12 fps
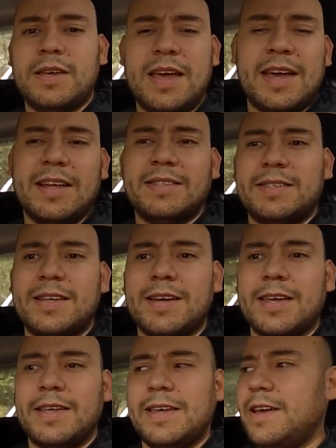it gets
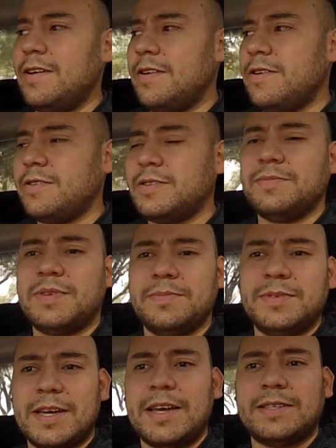stuck in gear.
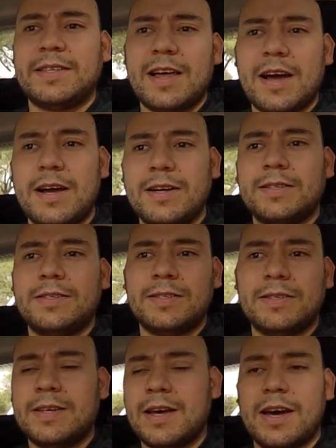Sometimes it gets lost.
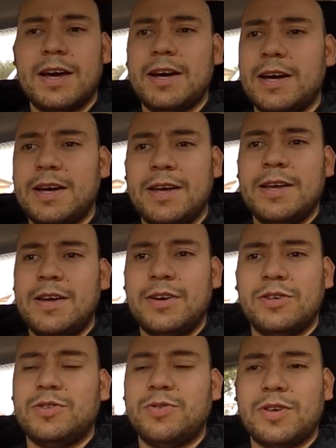
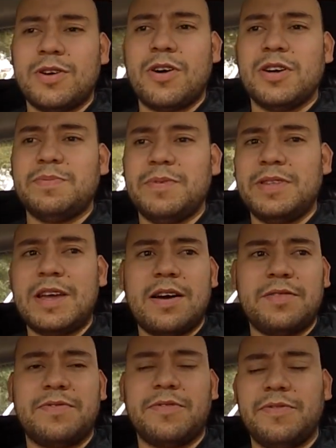So the car's been
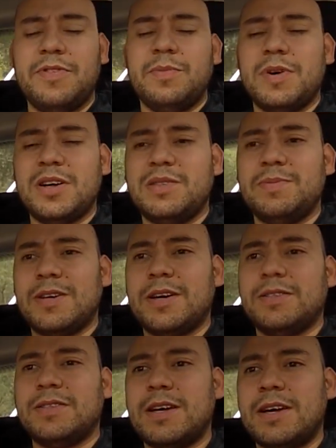down for a few months
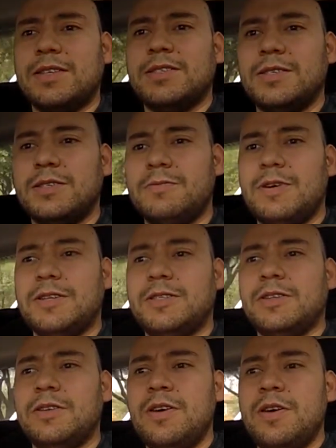because of that
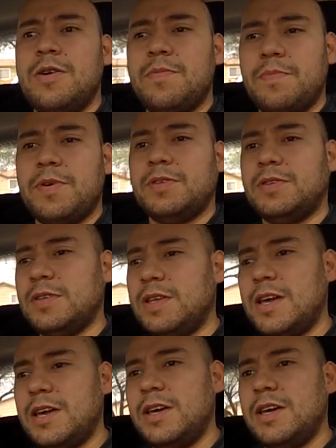situation. But
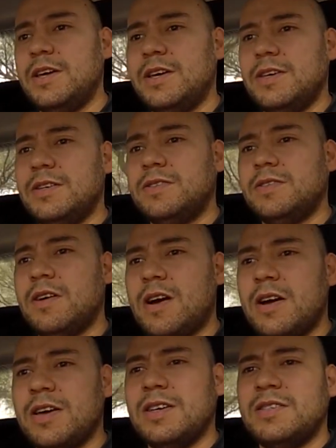today is
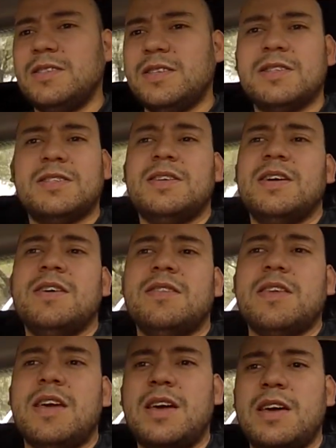August
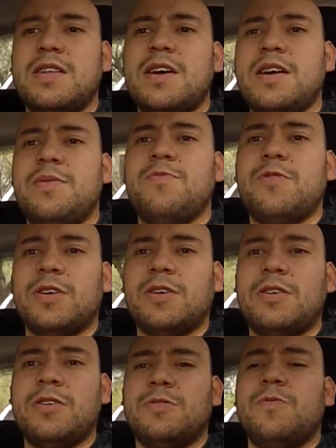16th, and I am
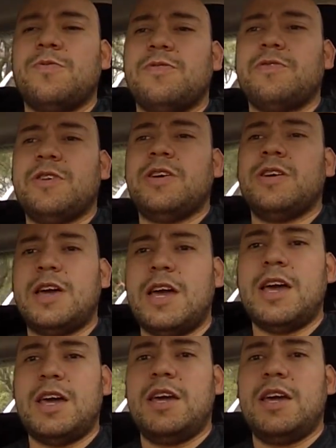working on ordering